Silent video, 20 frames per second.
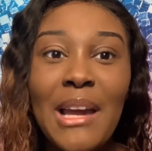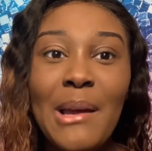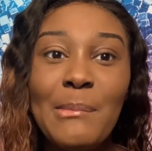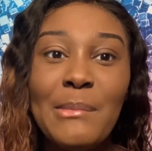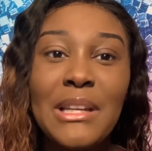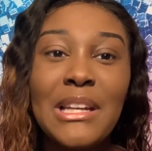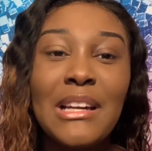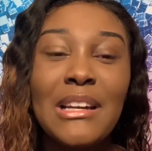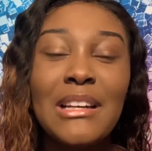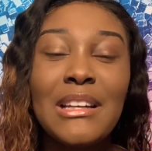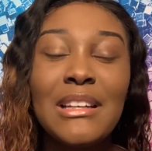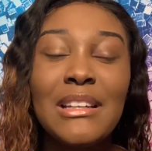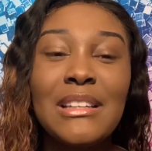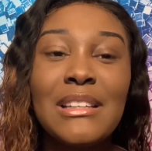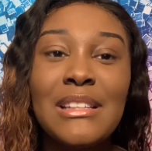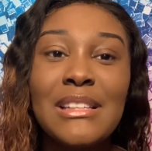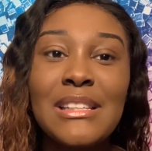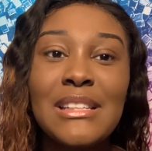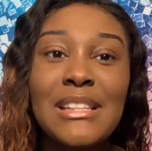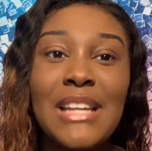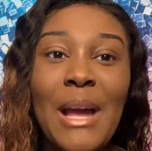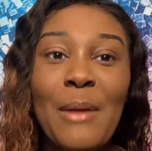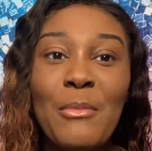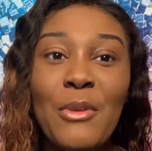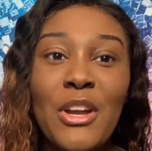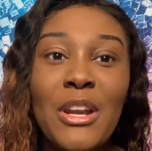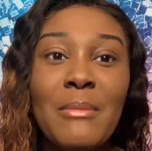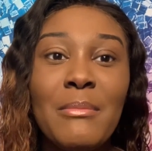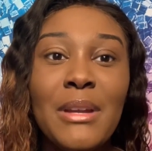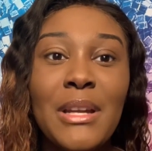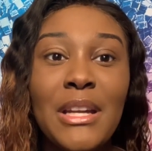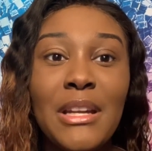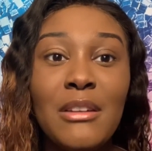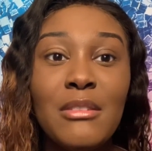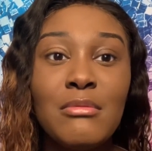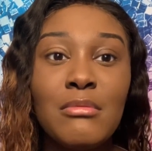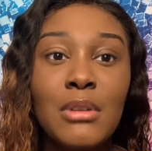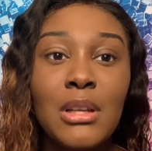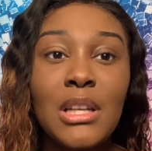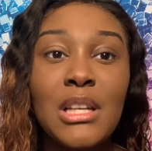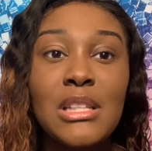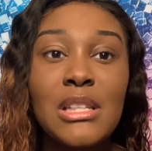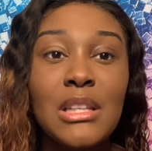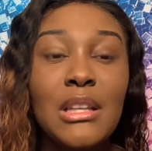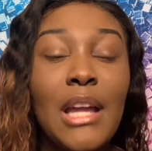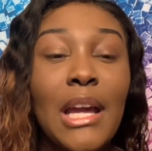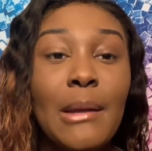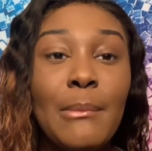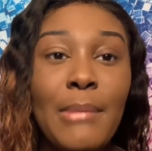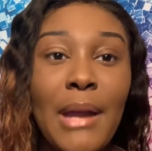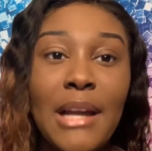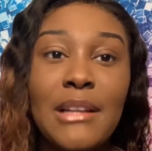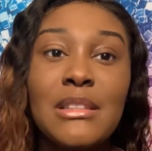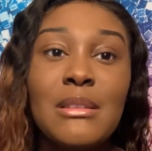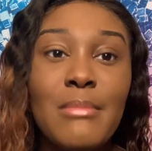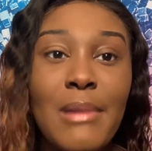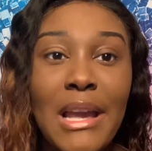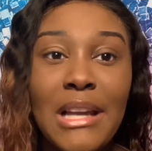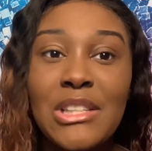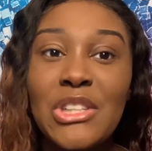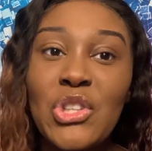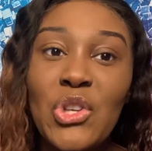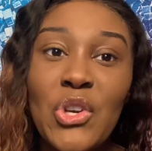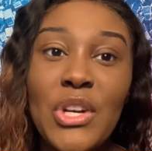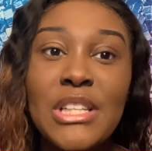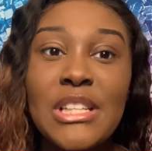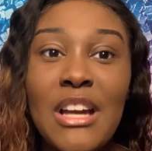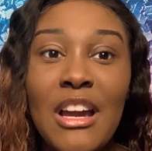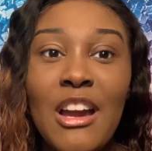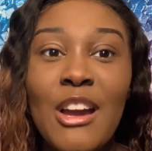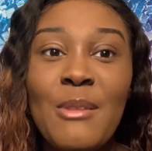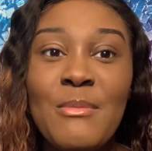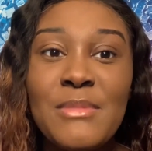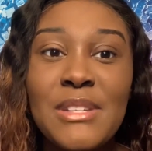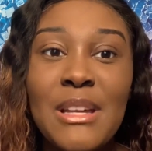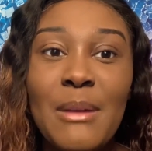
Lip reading: because I'm gonna be releasing like back-to-back story times